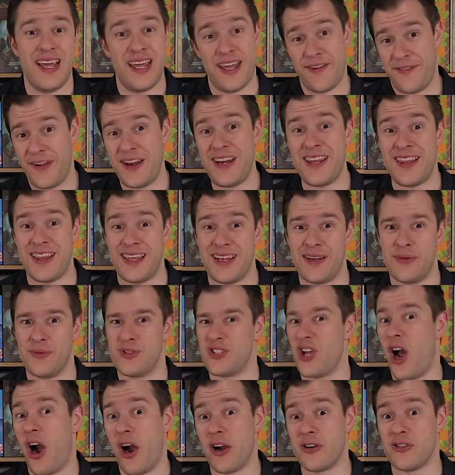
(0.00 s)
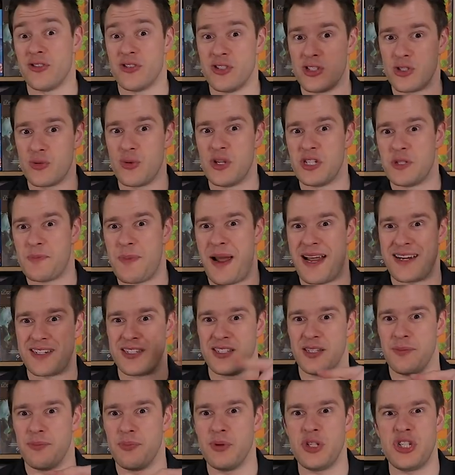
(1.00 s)
If anything, it was harder to switch back
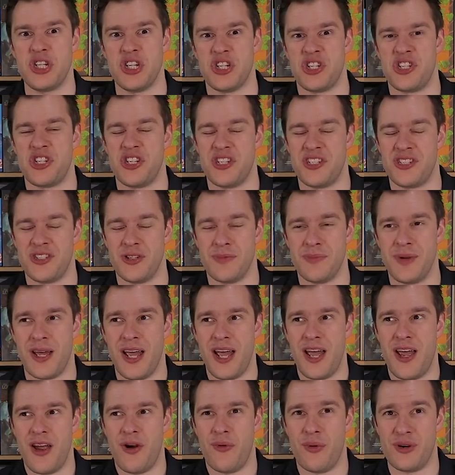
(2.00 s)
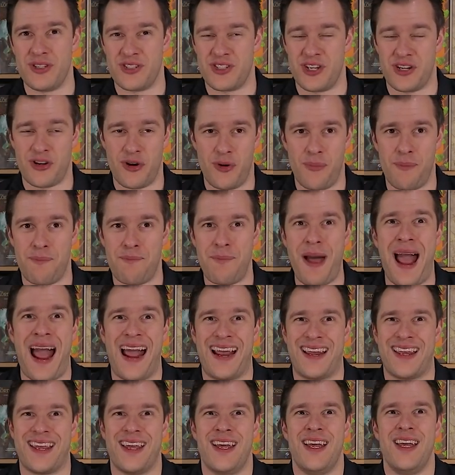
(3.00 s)
to the British system once I got
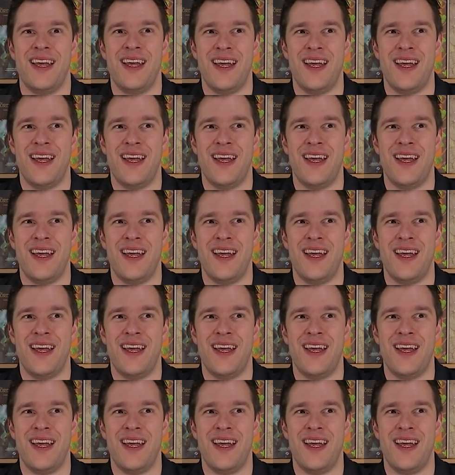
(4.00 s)
back.